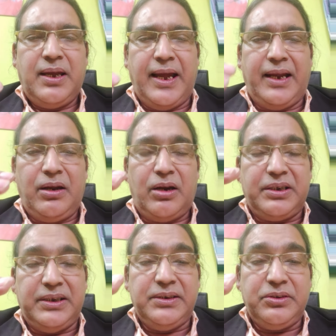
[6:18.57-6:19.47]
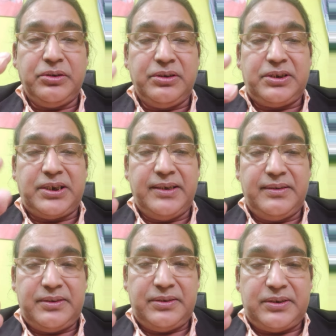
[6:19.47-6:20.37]
And Lord Indra
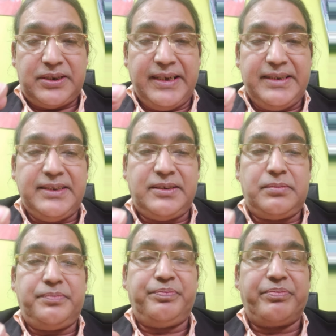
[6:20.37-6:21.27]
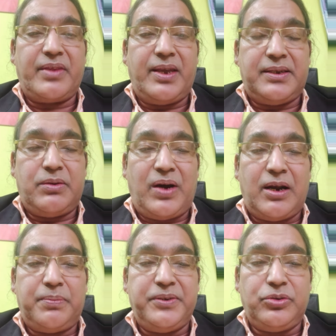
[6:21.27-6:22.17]
sent, sent his
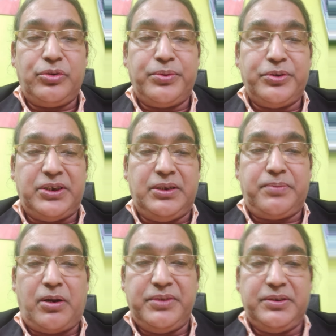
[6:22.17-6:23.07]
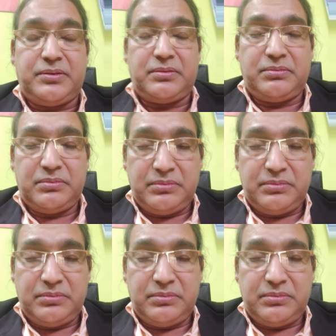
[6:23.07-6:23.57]
one of his urvashi from his